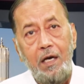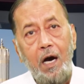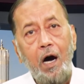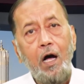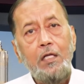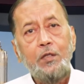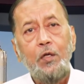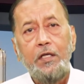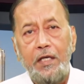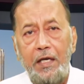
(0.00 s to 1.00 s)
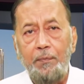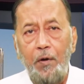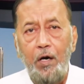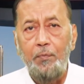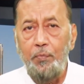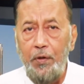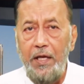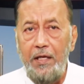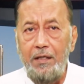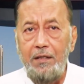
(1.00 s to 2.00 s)
Also keep on
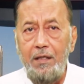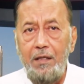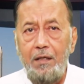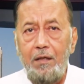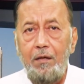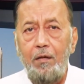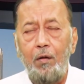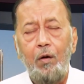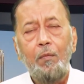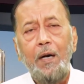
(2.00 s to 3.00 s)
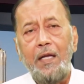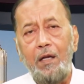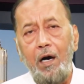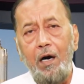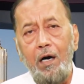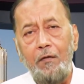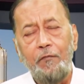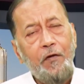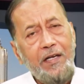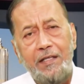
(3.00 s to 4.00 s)
praying, "O my Lord,
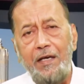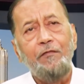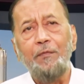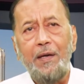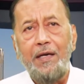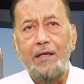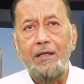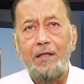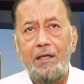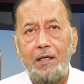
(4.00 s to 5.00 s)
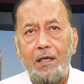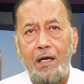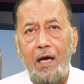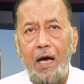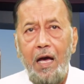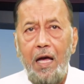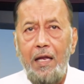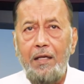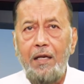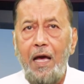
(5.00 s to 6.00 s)
forgive me
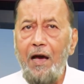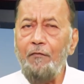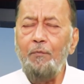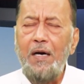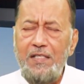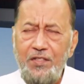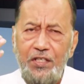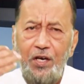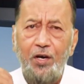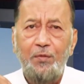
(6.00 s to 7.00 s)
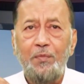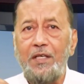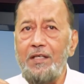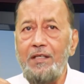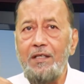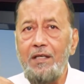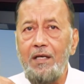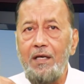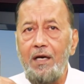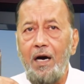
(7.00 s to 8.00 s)
and have mercy on me."
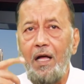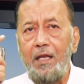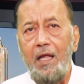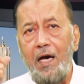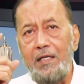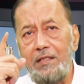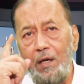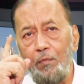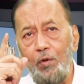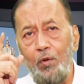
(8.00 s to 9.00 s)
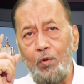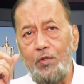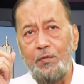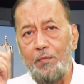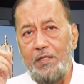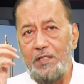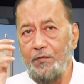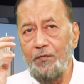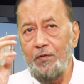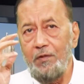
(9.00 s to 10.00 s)
Allah is the most
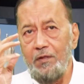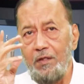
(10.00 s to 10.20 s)
merciful.